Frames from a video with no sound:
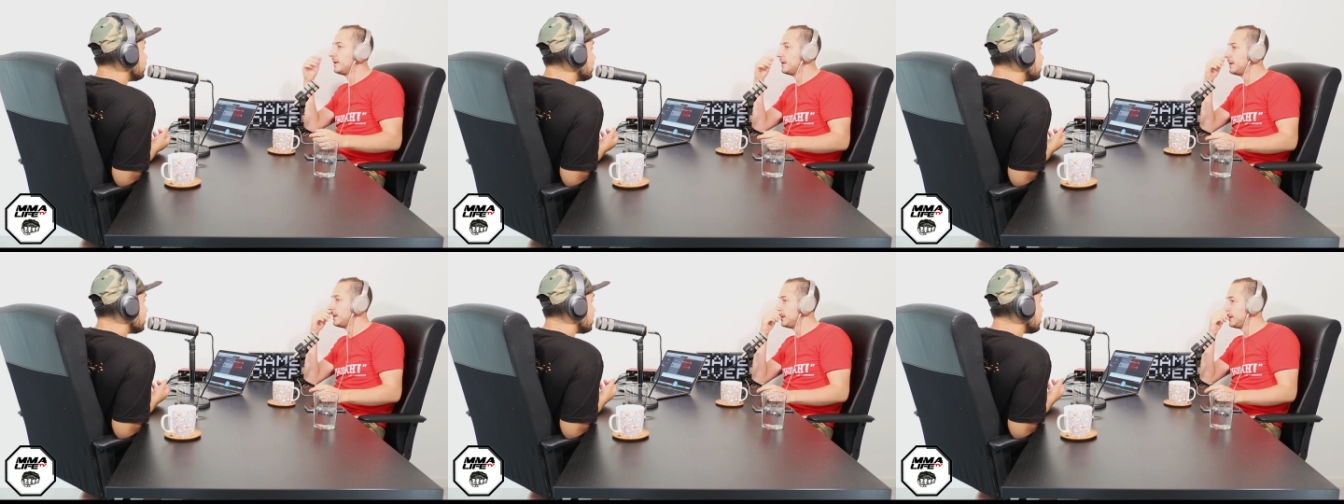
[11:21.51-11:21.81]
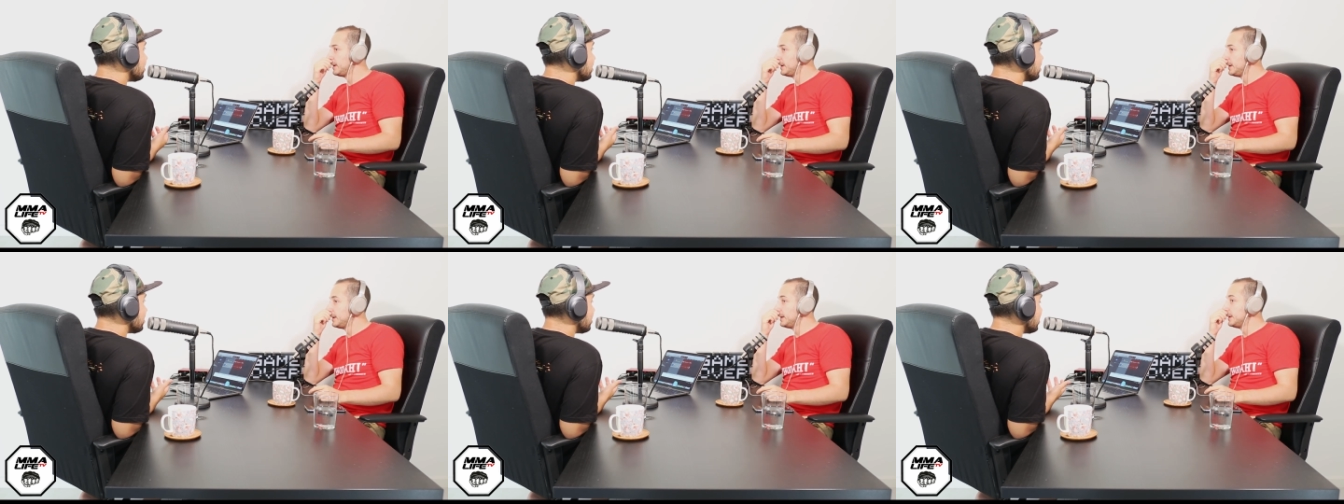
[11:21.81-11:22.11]

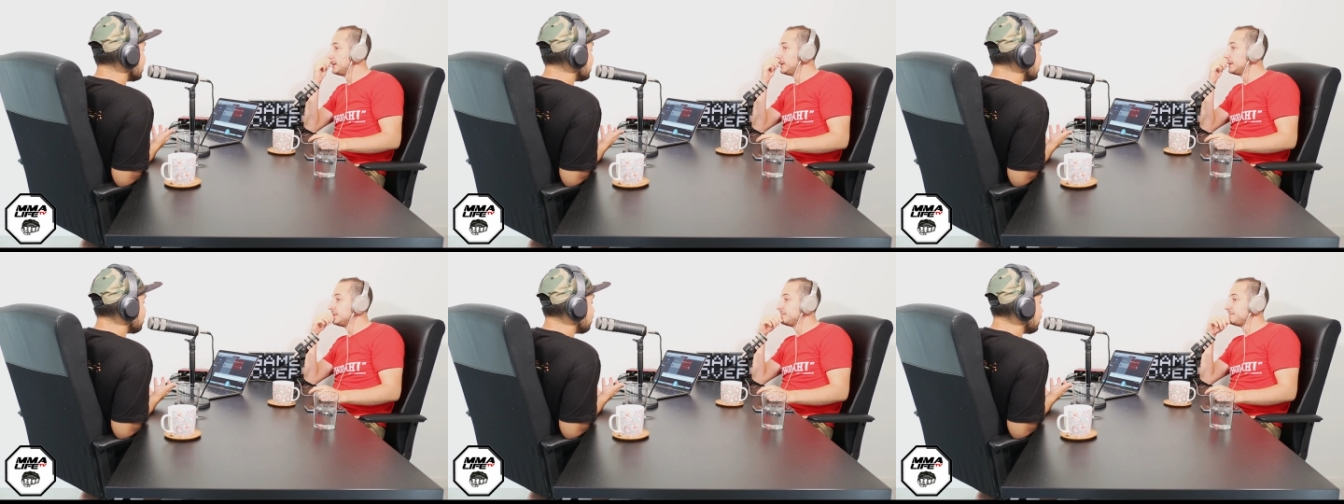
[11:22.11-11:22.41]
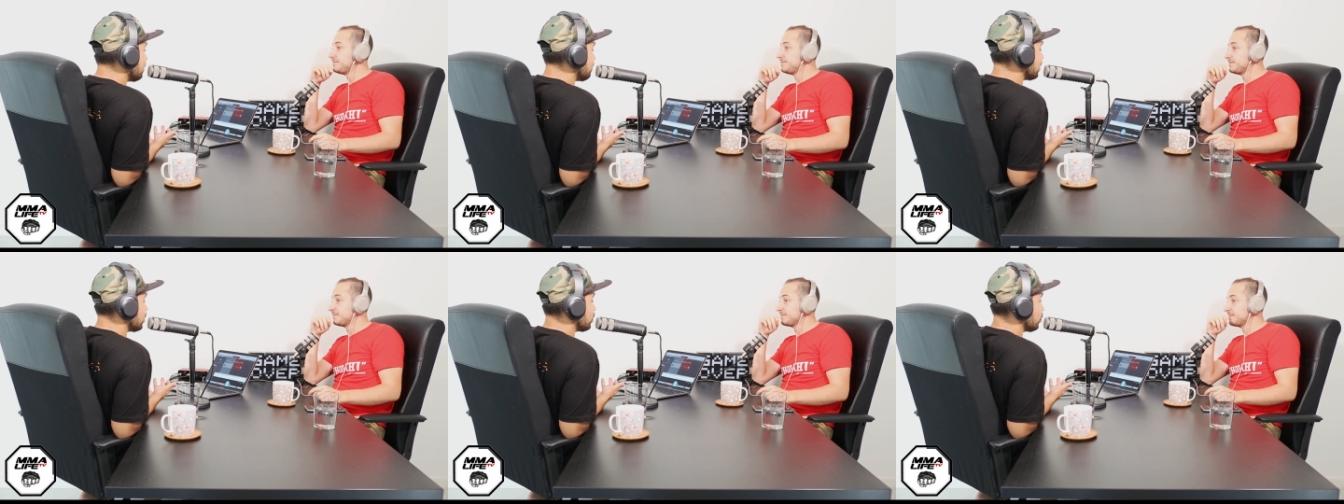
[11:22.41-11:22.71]
business in the sense that
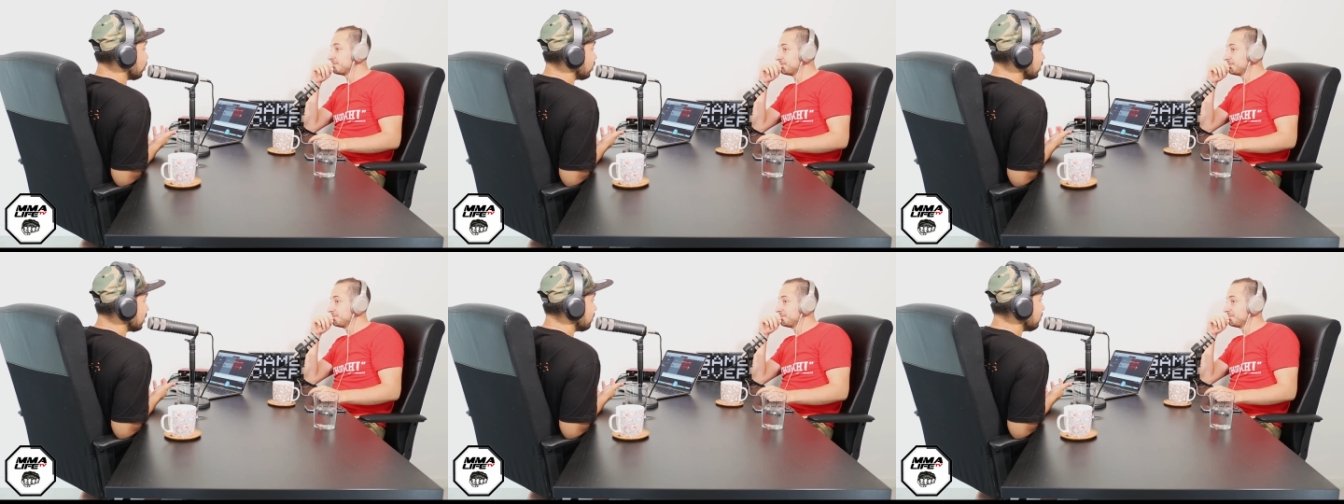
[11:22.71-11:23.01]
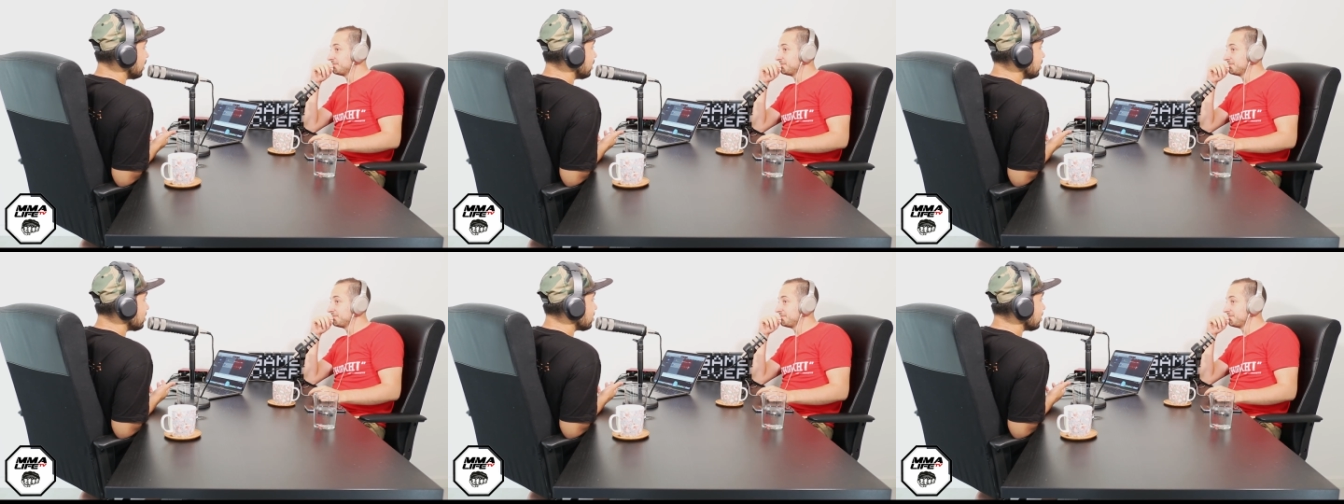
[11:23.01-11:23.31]
people are talking
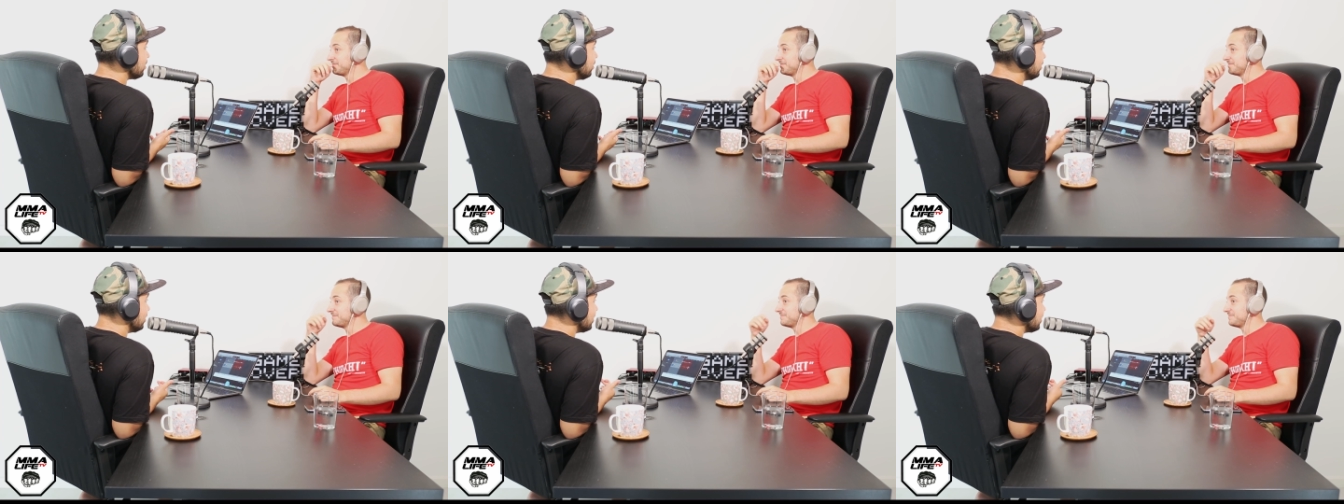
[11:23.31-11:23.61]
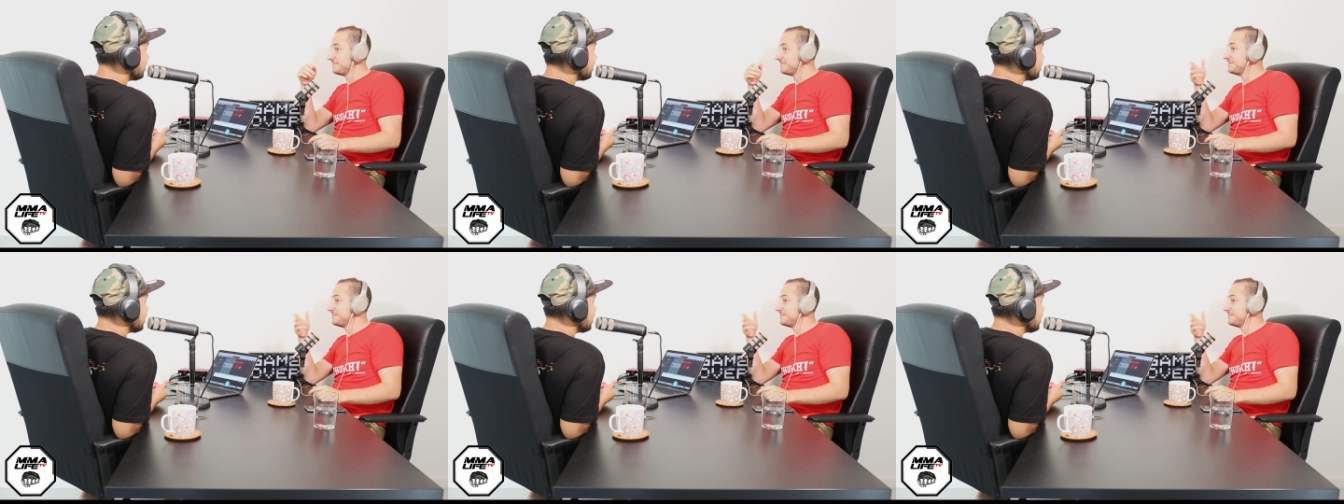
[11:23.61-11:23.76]
about it still?